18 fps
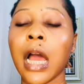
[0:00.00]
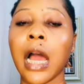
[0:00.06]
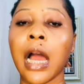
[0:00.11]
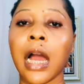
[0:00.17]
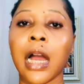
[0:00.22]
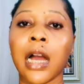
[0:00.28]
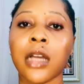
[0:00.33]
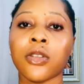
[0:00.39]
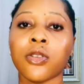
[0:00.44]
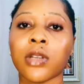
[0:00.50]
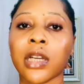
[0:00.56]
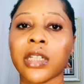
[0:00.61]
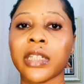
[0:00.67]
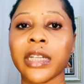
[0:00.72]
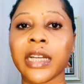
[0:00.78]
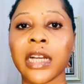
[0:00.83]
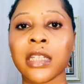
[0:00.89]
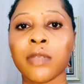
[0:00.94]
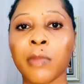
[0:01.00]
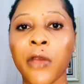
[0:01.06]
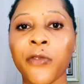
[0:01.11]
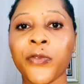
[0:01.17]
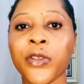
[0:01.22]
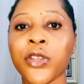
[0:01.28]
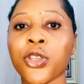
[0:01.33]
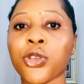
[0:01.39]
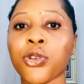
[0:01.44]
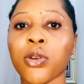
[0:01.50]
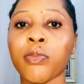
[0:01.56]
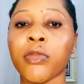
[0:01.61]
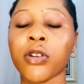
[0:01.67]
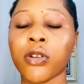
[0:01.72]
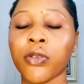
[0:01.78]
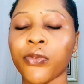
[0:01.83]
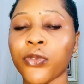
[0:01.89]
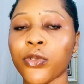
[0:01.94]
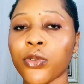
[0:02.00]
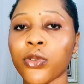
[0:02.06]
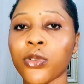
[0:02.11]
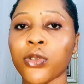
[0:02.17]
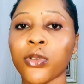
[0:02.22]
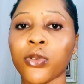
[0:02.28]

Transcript: and you can check out my face cream reviews.